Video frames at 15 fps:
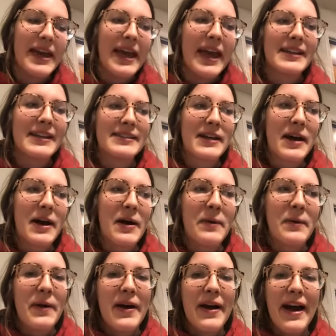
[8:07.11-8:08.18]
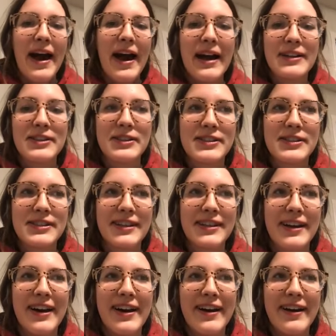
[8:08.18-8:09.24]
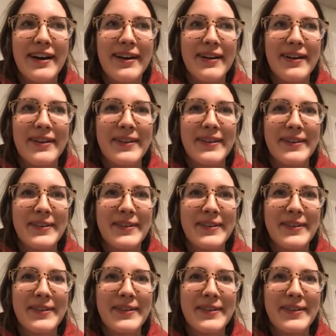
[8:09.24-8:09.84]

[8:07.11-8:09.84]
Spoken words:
Yeah. And so I just, I